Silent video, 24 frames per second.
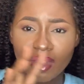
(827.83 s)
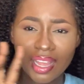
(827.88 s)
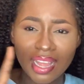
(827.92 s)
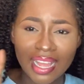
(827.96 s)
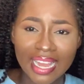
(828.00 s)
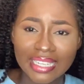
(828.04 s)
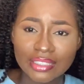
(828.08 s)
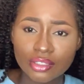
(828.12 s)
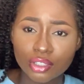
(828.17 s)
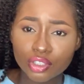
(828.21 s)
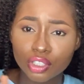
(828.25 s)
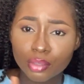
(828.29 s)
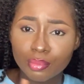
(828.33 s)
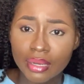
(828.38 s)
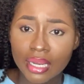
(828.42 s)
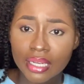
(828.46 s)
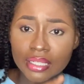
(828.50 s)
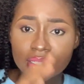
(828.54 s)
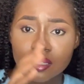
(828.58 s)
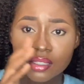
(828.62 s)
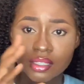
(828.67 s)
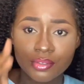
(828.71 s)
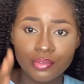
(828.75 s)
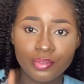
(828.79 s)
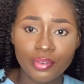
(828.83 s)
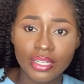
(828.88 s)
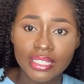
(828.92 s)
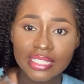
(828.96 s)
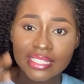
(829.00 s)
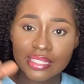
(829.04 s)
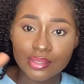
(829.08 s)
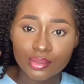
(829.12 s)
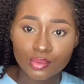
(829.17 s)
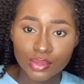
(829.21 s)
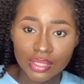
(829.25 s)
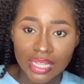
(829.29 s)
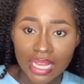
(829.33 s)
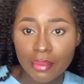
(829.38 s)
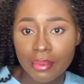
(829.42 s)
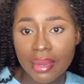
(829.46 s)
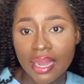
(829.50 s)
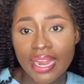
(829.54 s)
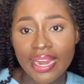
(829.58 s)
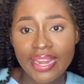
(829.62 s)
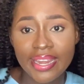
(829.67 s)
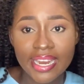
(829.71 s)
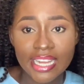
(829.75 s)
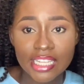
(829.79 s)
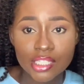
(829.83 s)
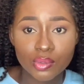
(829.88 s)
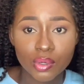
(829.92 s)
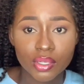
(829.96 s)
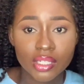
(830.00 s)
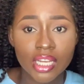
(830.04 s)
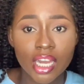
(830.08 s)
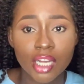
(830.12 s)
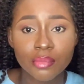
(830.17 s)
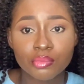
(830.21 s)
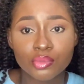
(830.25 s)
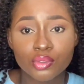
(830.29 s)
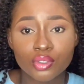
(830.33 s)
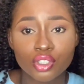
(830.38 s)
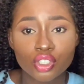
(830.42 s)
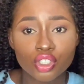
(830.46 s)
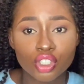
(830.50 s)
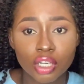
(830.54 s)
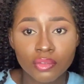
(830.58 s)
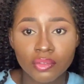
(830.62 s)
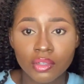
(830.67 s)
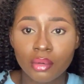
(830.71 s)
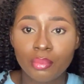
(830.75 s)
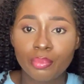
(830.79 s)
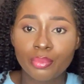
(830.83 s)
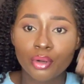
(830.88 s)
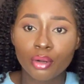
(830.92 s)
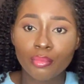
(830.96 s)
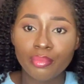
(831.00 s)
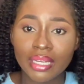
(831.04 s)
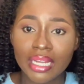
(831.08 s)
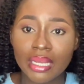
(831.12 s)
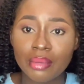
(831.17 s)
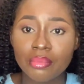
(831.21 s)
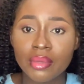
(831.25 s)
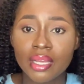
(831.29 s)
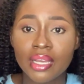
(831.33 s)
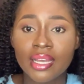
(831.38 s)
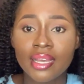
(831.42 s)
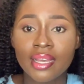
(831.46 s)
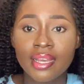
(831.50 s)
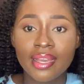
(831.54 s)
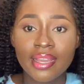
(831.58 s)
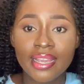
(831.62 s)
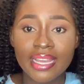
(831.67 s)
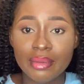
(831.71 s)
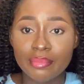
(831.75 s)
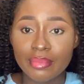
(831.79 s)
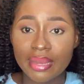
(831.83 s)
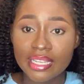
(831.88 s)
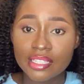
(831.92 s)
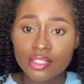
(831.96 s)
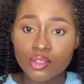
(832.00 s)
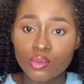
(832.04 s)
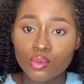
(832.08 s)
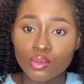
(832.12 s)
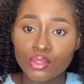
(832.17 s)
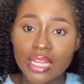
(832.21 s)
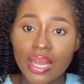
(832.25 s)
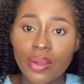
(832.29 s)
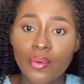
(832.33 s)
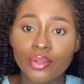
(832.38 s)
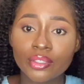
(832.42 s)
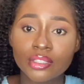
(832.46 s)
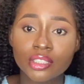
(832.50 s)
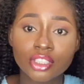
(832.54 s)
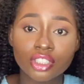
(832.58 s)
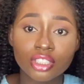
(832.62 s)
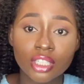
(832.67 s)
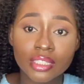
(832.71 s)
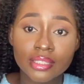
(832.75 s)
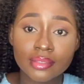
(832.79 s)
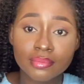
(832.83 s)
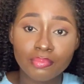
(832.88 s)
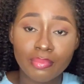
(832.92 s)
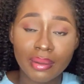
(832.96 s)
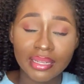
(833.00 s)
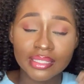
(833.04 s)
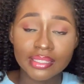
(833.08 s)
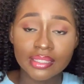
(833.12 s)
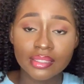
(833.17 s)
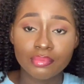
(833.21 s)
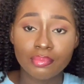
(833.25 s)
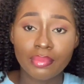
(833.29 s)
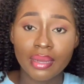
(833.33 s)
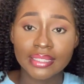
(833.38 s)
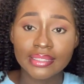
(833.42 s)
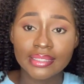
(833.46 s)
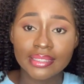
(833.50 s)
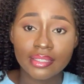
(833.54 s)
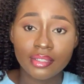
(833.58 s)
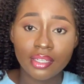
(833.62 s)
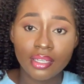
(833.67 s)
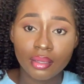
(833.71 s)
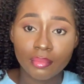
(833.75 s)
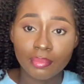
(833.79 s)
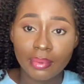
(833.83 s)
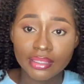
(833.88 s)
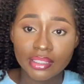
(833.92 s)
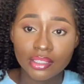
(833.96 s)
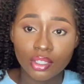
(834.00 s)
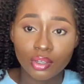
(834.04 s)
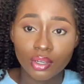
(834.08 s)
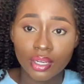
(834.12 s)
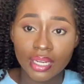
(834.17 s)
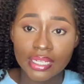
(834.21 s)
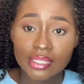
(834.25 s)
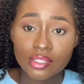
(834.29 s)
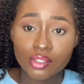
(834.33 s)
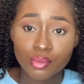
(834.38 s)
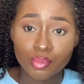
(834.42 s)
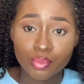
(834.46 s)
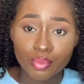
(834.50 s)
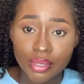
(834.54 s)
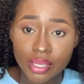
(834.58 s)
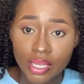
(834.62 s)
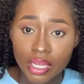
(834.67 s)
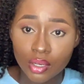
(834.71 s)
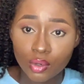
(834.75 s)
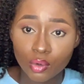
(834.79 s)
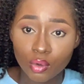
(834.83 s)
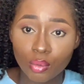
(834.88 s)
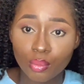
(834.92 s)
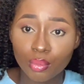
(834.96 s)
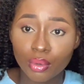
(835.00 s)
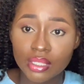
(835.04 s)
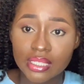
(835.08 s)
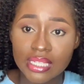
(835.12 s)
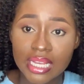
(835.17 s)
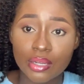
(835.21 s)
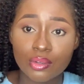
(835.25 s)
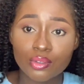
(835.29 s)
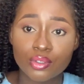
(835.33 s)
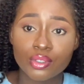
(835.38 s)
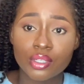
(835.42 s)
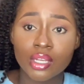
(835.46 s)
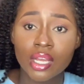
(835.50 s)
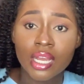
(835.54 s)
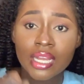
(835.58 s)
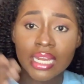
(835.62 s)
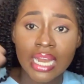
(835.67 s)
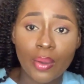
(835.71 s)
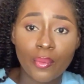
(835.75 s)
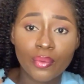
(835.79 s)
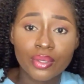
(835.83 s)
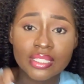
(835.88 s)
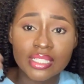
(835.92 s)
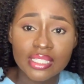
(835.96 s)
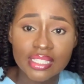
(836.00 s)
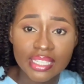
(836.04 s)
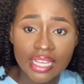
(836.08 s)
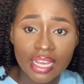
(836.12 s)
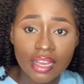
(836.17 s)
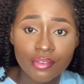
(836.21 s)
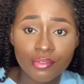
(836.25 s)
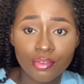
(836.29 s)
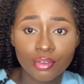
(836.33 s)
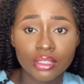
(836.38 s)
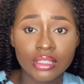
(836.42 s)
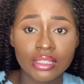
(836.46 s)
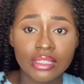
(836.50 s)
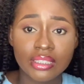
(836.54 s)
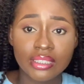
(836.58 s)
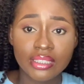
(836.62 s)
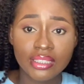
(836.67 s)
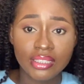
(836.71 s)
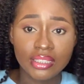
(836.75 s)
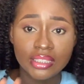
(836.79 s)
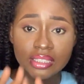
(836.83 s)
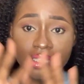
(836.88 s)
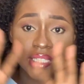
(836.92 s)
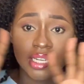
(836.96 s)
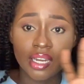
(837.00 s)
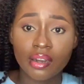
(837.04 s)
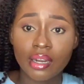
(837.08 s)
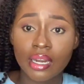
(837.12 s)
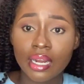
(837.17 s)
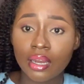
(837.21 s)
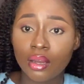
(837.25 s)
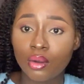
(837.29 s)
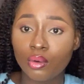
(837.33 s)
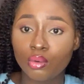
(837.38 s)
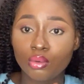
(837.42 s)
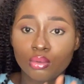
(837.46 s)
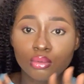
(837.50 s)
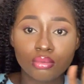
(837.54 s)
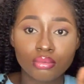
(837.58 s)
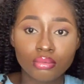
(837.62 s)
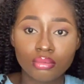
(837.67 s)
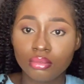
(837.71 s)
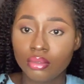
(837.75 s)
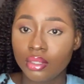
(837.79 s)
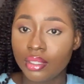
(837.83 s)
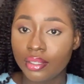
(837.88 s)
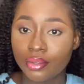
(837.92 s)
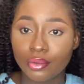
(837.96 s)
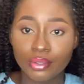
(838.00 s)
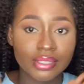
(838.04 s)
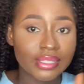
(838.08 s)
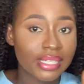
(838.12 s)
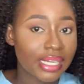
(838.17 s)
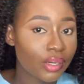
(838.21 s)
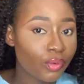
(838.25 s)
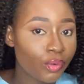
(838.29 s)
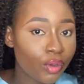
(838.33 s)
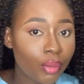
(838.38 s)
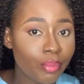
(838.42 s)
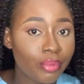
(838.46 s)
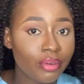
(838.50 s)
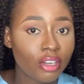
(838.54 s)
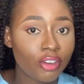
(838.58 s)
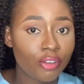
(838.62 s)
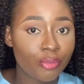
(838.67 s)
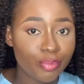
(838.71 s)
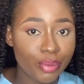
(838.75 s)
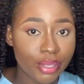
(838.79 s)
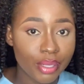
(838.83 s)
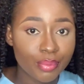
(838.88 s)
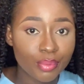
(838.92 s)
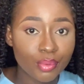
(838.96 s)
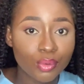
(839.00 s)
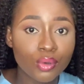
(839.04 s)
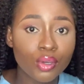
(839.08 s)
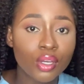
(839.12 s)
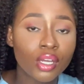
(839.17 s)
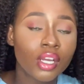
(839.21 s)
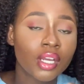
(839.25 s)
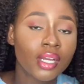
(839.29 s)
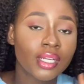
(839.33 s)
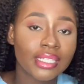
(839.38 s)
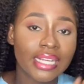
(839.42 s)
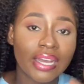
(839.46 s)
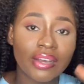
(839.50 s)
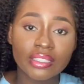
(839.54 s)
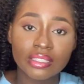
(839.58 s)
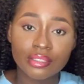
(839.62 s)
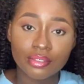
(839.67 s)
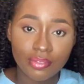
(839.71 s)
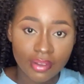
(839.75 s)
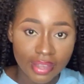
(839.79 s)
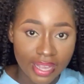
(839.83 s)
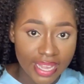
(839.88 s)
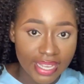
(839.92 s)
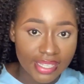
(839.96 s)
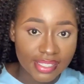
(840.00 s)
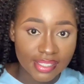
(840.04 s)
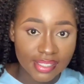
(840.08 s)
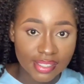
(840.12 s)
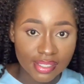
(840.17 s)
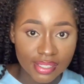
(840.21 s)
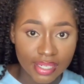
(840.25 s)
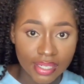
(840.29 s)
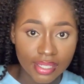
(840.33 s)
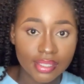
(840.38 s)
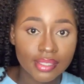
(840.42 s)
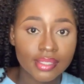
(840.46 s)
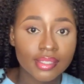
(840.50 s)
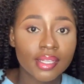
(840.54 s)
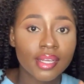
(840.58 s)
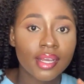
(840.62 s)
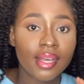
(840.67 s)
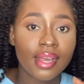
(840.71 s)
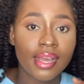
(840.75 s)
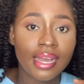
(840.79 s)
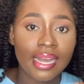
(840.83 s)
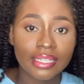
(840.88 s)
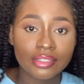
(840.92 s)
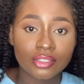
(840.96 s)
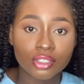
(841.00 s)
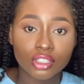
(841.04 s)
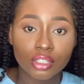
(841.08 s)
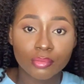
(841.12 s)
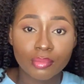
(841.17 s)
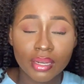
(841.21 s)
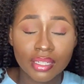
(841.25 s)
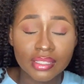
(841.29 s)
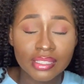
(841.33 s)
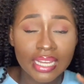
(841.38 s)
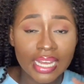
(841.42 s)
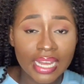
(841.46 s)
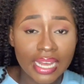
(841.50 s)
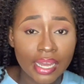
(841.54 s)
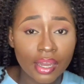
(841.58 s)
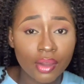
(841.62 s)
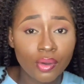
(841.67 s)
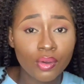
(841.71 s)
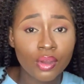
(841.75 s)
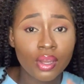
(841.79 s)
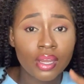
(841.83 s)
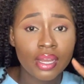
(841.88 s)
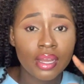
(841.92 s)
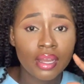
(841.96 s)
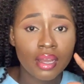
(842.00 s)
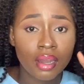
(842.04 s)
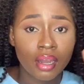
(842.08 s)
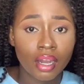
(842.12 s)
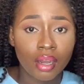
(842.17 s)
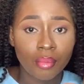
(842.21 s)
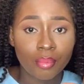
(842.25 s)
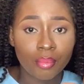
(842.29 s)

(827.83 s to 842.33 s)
I talked about the first time how a network helped me to solve a problem in my school that wasn't just particular to me alone, but that was there for the general growth and well-being of people. That was the fire incident. I talked about how a